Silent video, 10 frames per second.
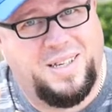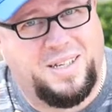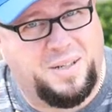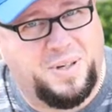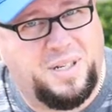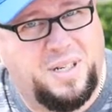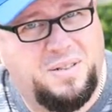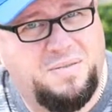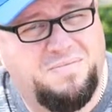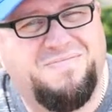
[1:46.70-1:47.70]
Innuendo?
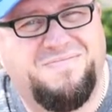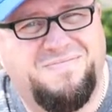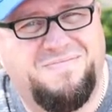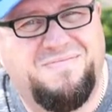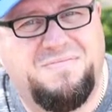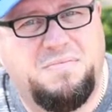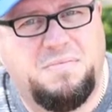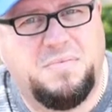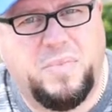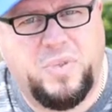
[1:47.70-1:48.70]

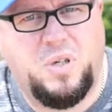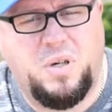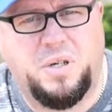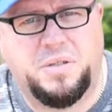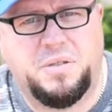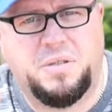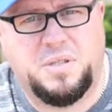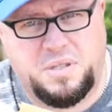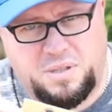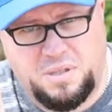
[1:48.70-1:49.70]
Of course.
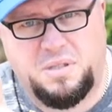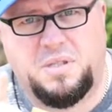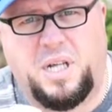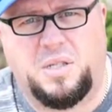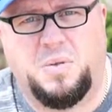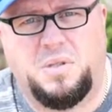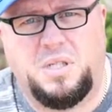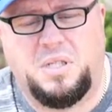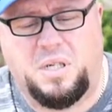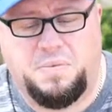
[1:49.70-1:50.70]
That's what she
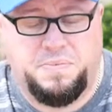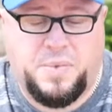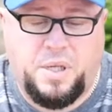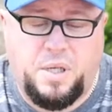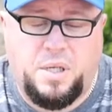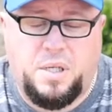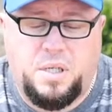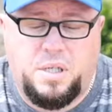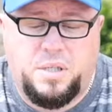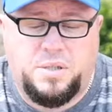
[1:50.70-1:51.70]

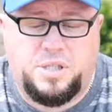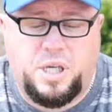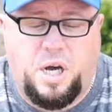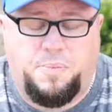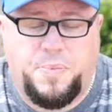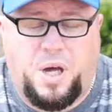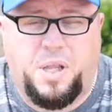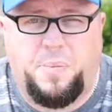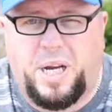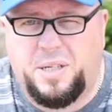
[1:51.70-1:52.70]
said. So, on
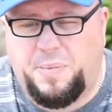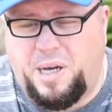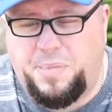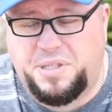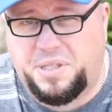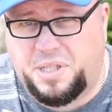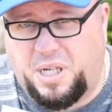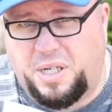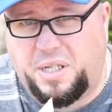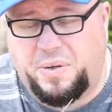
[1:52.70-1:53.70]
the back of my business
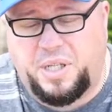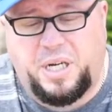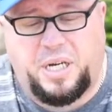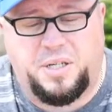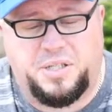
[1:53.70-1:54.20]
card anyway that I got